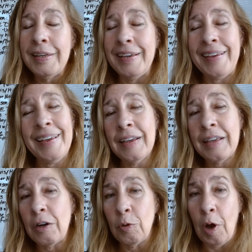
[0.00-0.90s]
You can't
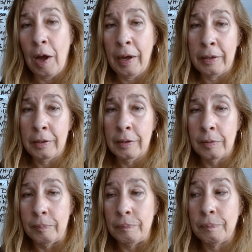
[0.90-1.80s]
get along
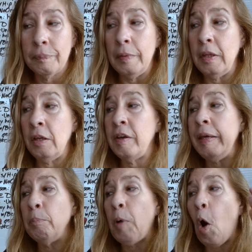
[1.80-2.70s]
keep